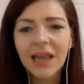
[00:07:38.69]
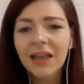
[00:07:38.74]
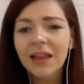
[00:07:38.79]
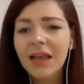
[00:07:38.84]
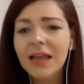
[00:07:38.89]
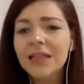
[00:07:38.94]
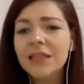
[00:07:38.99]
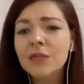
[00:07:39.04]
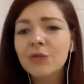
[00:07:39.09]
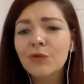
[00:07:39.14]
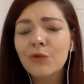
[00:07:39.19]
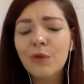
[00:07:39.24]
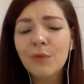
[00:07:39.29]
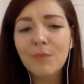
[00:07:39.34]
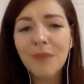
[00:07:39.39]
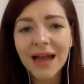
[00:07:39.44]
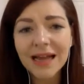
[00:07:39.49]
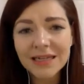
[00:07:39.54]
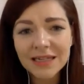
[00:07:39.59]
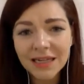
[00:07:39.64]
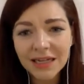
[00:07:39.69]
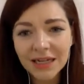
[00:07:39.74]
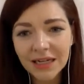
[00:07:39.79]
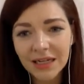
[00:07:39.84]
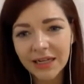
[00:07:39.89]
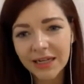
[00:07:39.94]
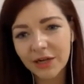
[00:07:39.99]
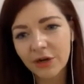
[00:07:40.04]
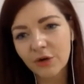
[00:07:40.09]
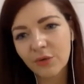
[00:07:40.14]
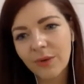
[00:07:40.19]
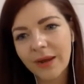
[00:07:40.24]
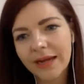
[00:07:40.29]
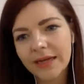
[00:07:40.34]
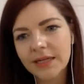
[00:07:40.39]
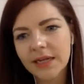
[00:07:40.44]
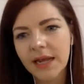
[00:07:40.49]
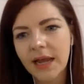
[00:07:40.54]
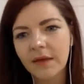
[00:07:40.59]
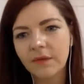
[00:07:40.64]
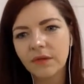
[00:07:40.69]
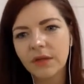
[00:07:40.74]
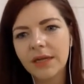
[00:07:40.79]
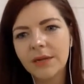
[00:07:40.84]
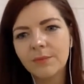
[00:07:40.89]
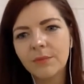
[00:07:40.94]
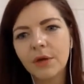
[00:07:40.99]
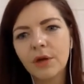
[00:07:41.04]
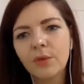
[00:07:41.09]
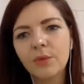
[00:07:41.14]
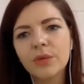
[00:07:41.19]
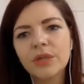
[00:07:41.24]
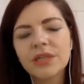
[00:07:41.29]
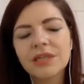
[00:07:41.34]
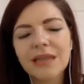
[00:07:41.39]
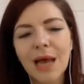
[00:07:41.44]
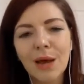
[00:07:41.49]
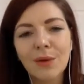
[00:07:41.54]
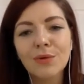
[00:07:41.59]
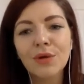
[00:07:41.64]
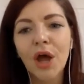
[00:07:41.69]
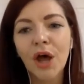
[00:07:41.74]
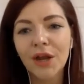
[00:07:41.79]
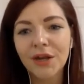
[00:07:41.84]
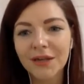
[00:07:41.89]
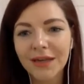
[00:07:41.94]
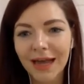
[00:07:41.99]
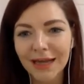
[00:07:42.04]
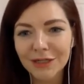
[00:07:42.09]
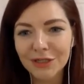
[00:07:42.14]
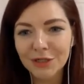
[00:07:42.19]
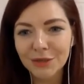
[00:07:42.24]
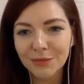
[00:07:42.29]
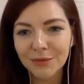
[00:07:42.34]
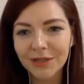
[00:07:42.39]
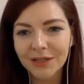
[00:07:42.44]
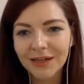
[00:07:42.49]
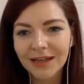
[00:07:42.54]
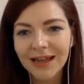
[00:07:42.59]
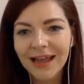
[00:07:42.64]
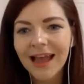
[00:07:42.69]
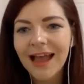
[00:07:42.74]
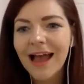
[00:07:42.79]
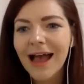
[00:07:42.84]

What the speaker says: That's grammatically correct, Kathleen, but it would sound unnatural.